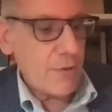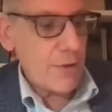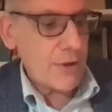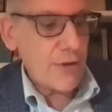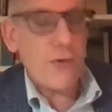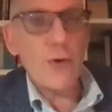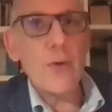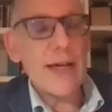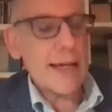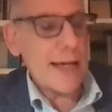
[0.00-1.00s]
porch of her
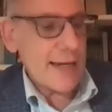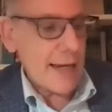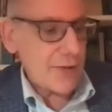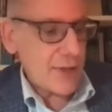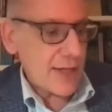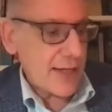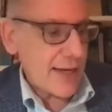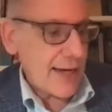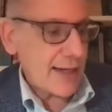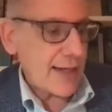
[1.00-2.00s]
weekend house in
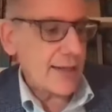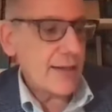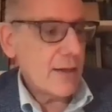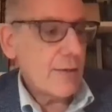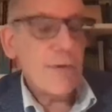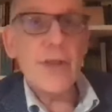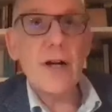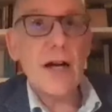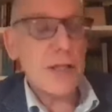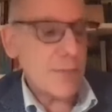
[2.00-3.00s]
Connecticut with
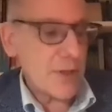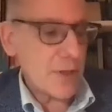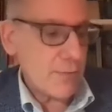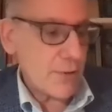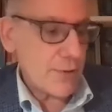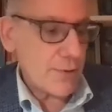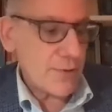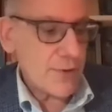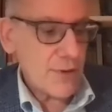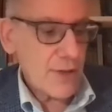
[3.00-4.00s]
her husband,
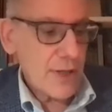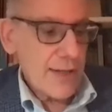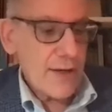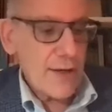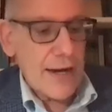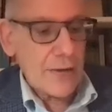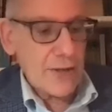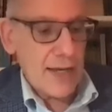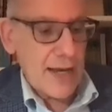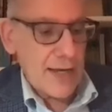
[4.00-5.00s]
Bruce, their
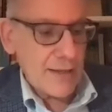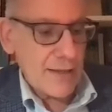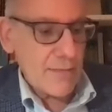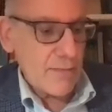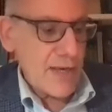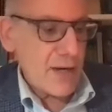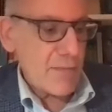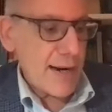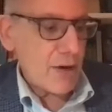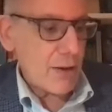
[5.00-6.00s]
house guests,
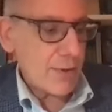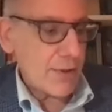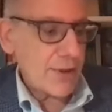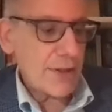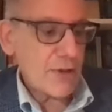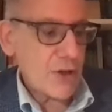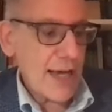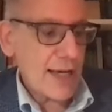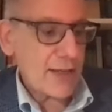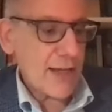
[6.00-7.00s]
Min Marable,
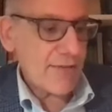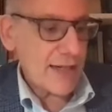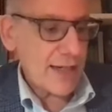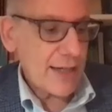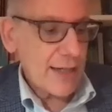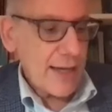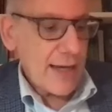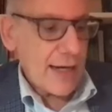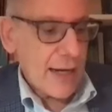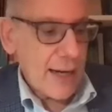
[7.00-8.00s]
Jake Leavitt,
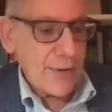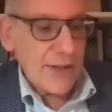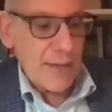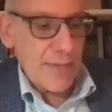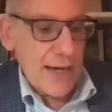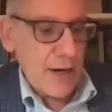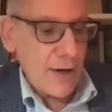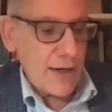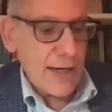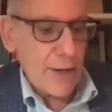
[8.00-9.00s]
and a couple named
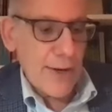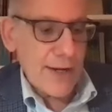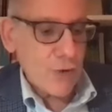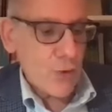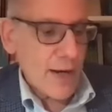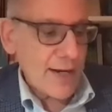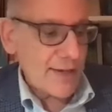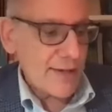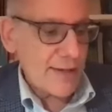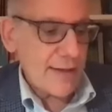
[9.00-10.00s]
Aaron and Rachel
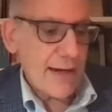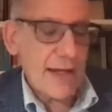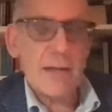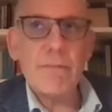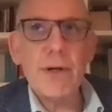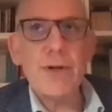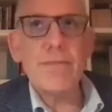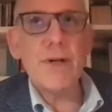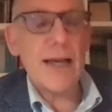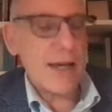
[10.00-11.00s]
Weisenstein,
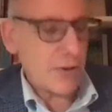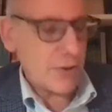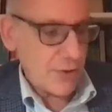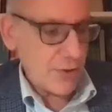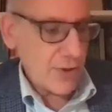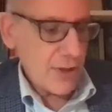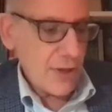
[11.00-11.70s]
both book editors,